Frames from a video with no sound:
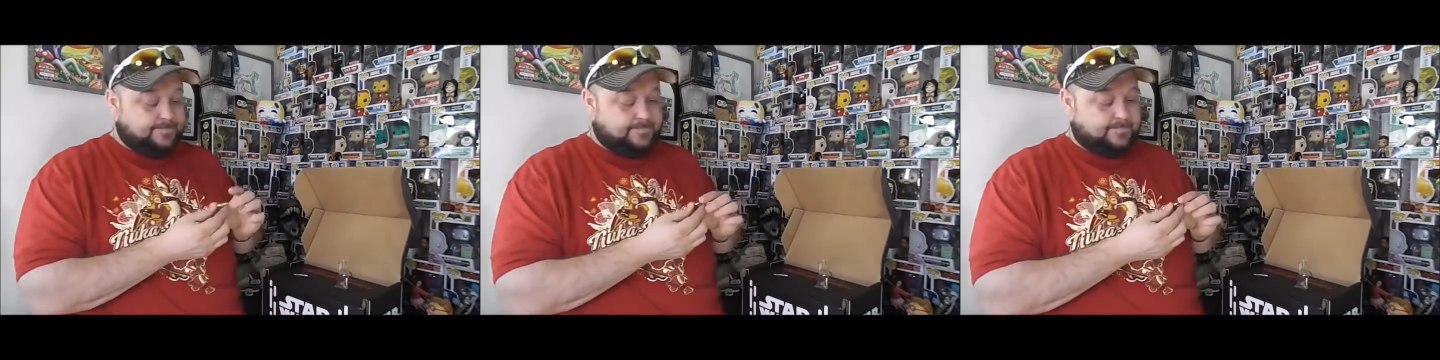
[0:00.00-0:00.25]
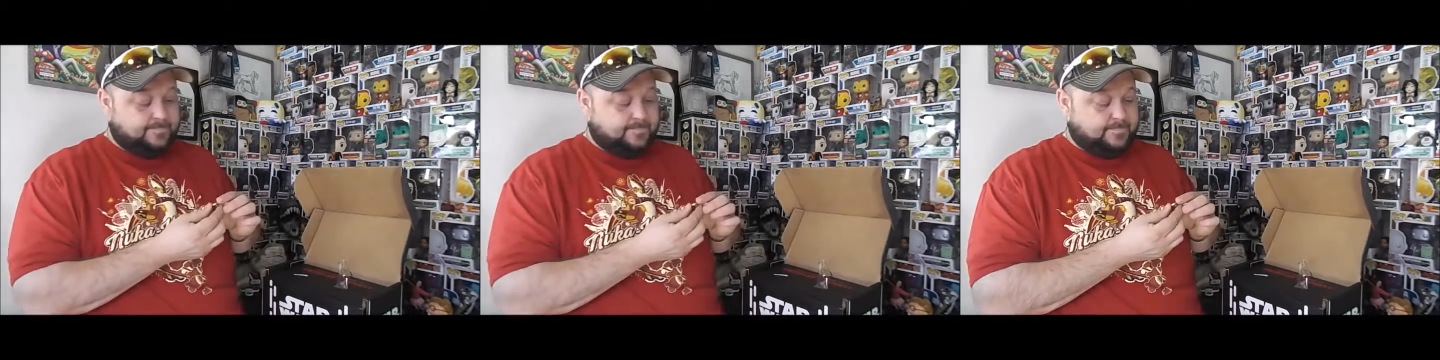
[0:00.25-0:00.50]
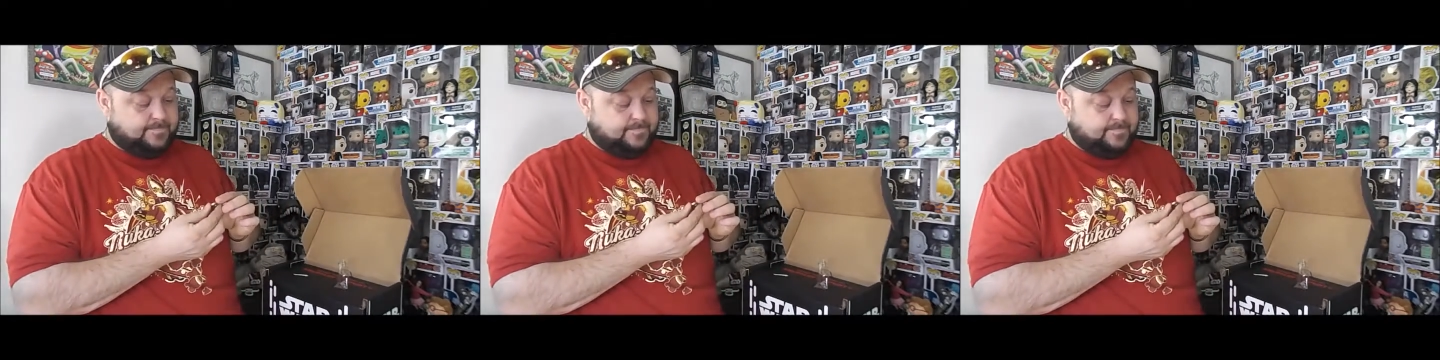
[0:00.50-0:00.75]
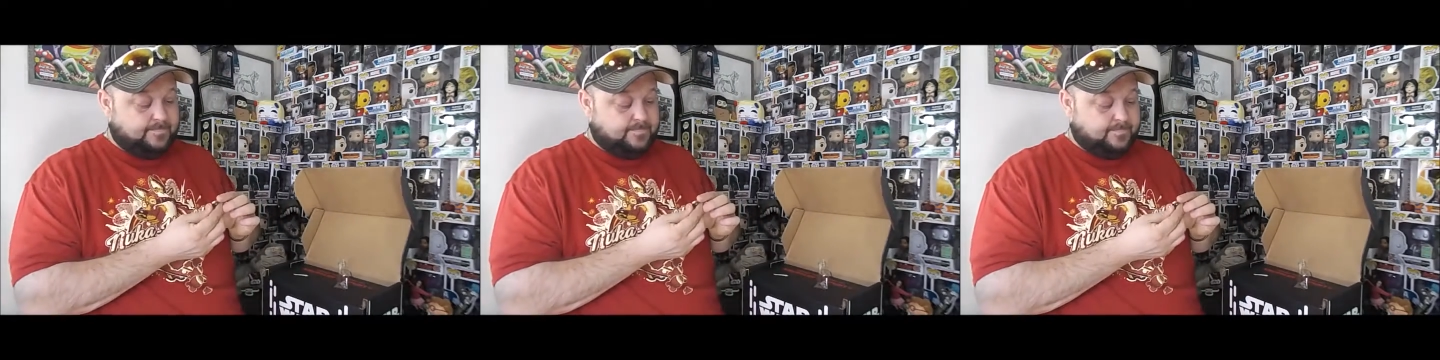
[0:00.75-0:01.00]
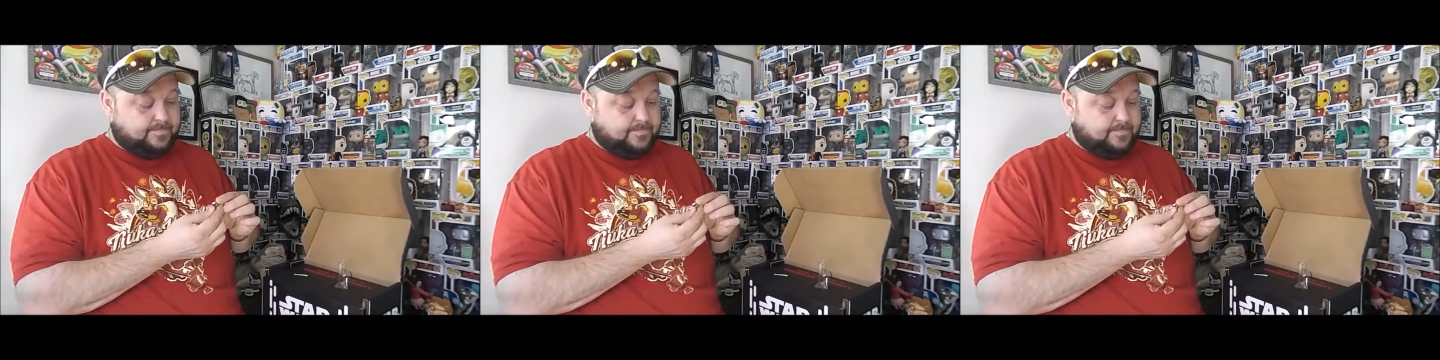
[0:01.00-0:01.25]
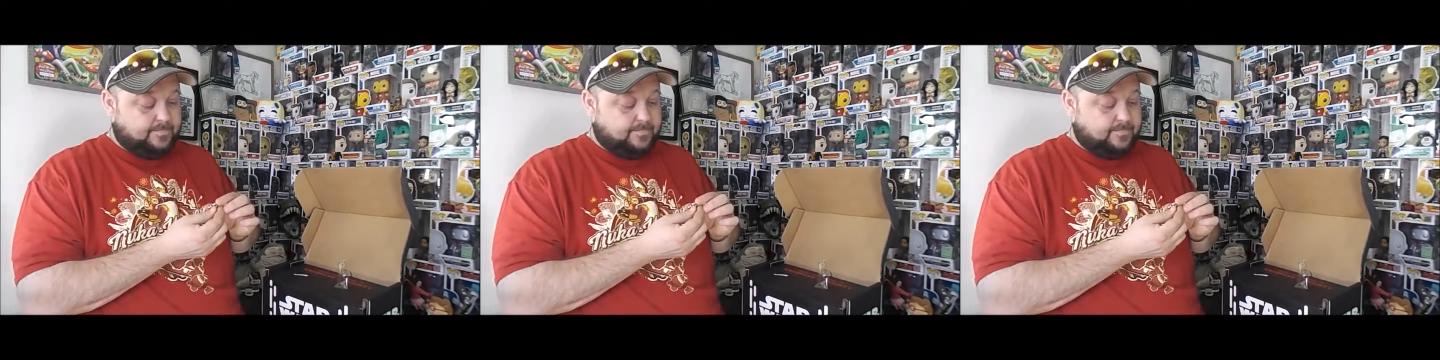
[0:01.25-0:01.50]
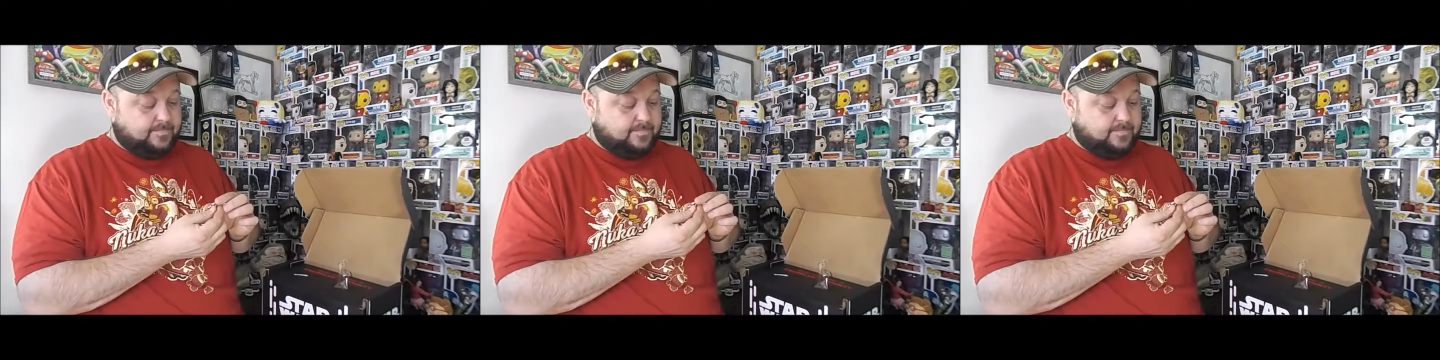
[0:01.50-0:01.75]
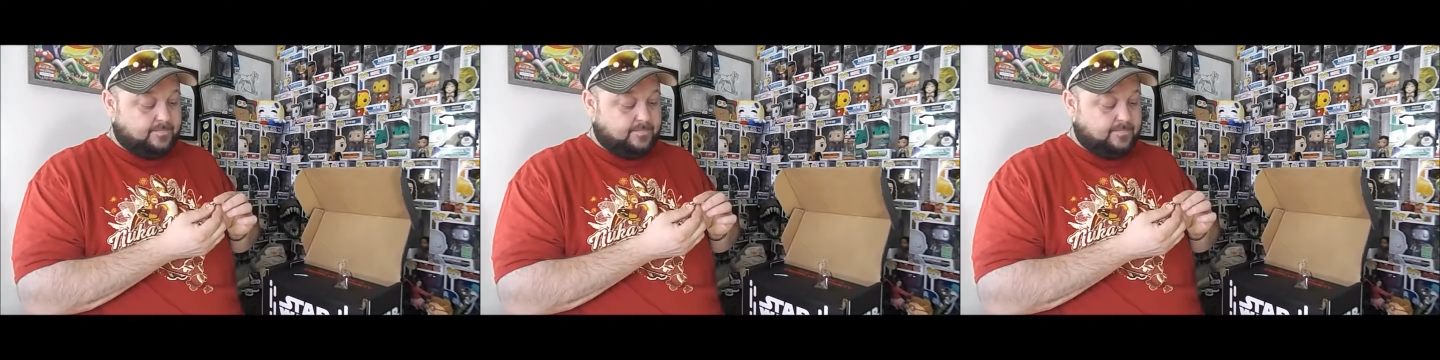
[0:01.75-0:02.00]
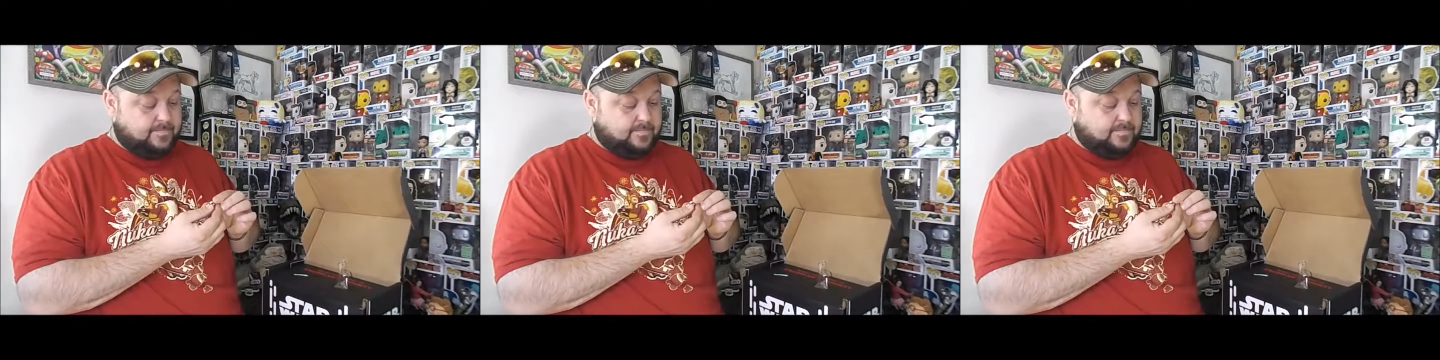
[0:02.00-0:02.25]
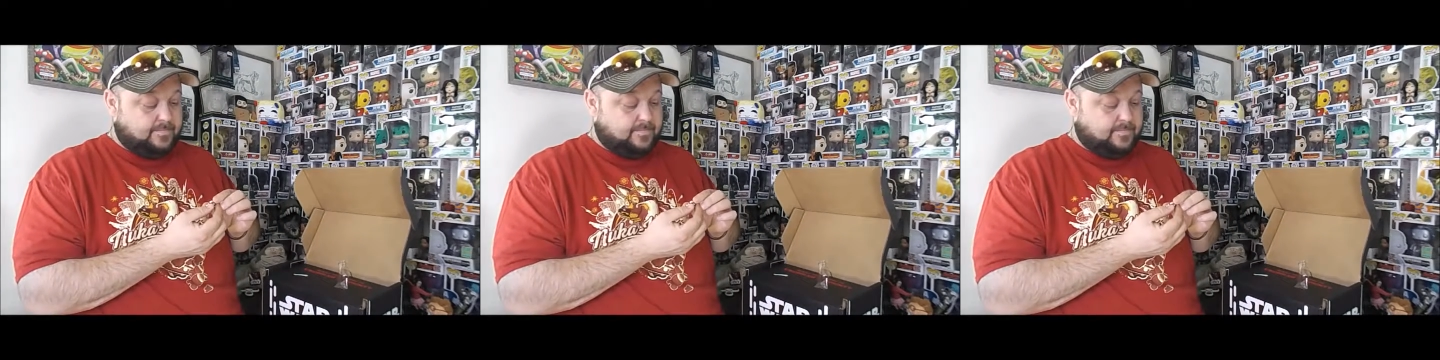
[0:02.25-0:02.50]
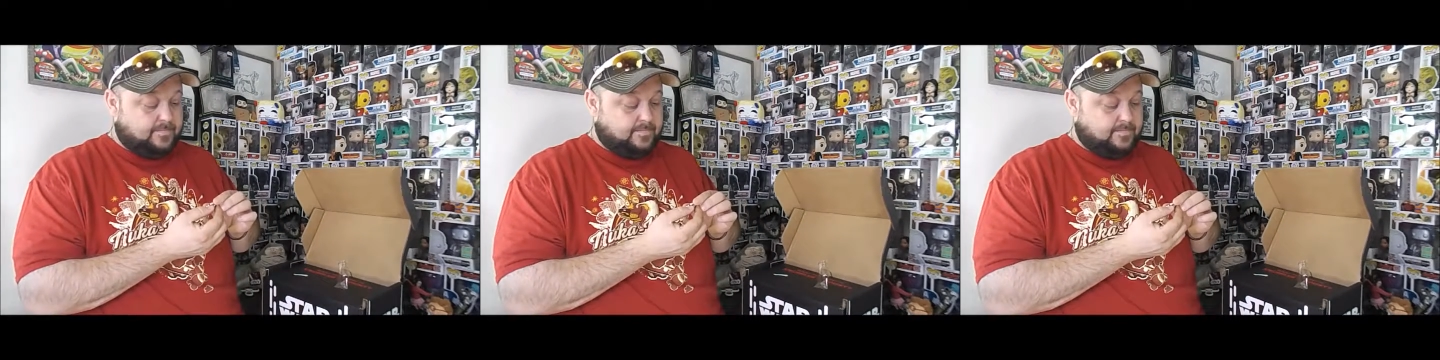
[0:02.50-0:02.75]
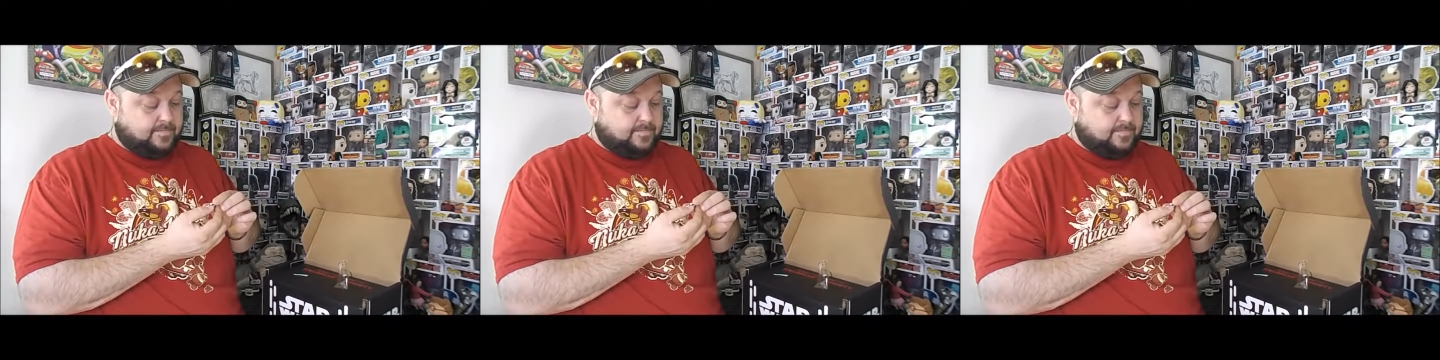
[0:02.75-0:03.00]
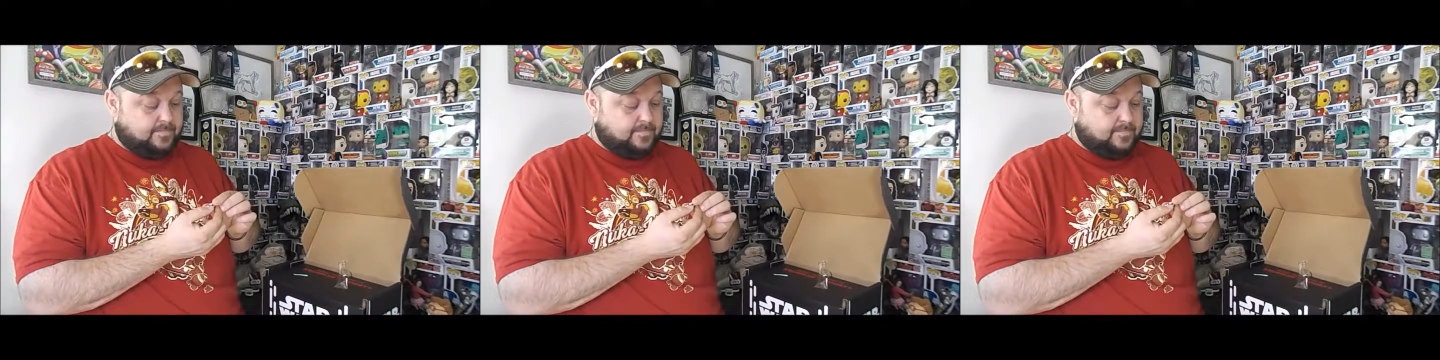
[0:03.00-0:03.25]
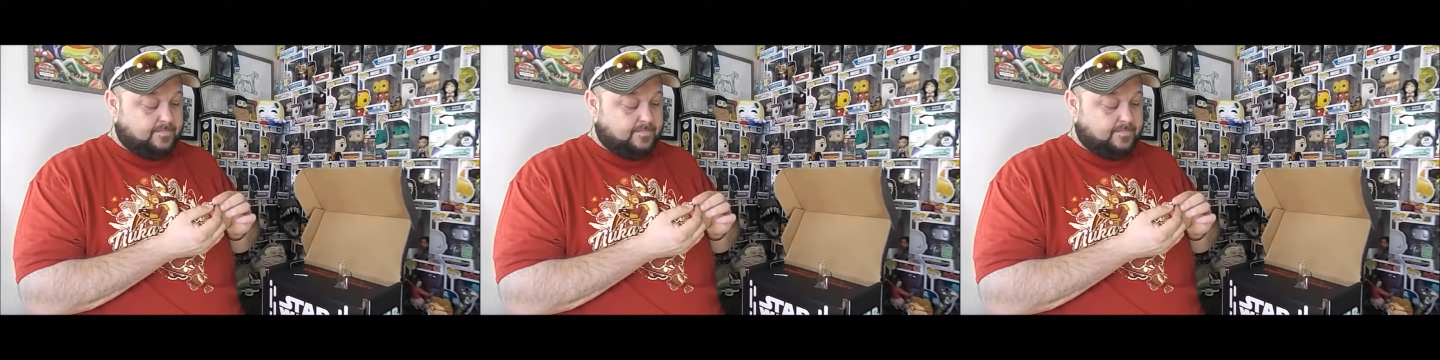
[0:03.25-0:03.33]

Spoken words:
(no one is talking)